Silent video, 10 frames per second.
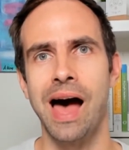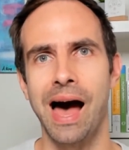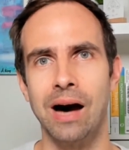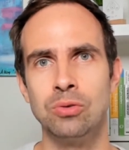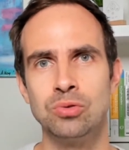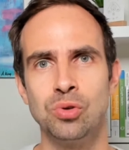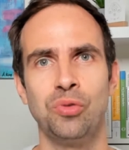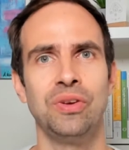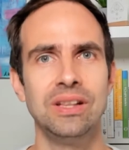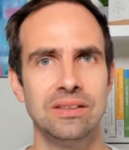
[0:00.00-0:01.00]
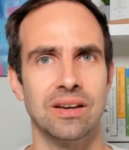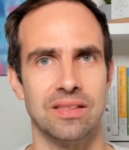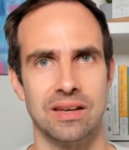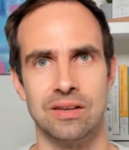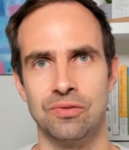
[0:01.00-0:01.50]
how to filter
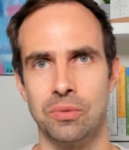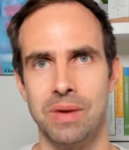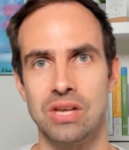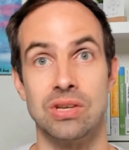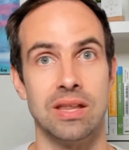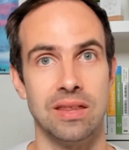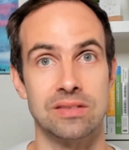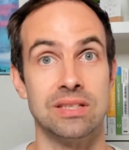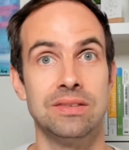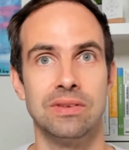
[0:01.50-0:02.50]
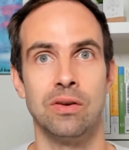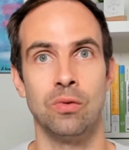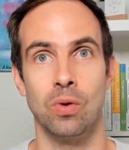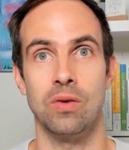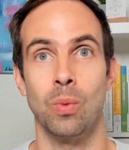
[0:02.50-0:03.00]
that information. And there's
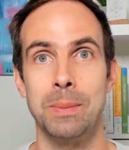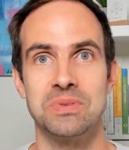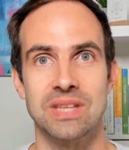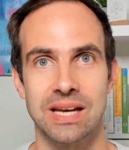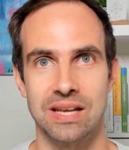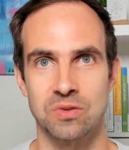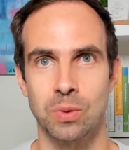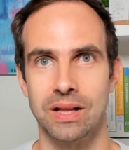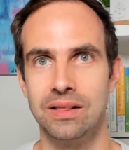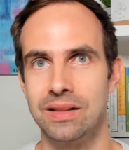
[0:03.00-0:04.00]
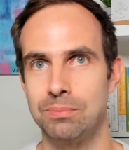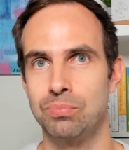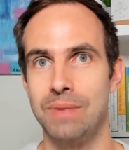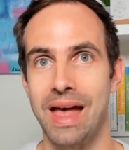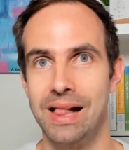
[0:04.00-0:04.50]
even a website as well that
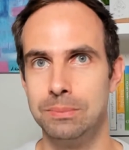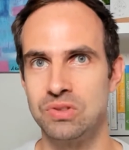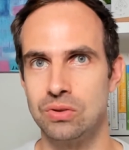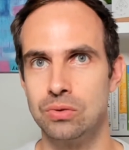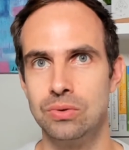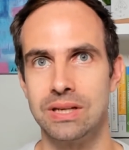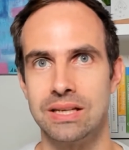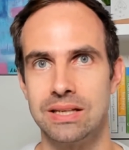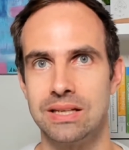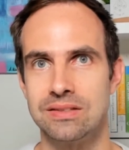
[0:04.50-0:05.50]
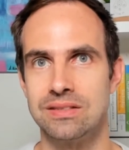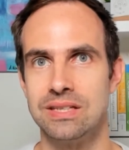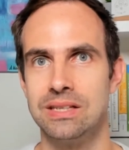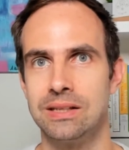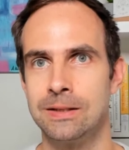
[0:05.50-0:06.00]
helps you in
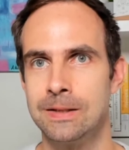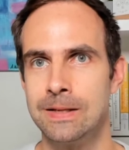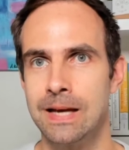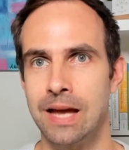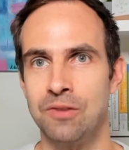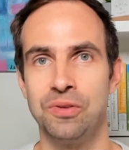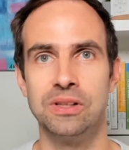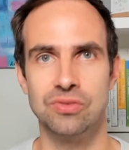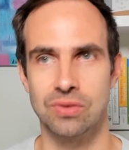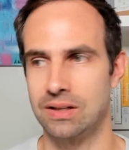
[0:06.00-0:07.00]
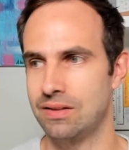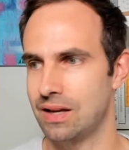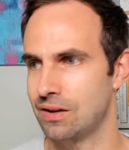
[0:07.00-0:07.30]
seeing and filtering that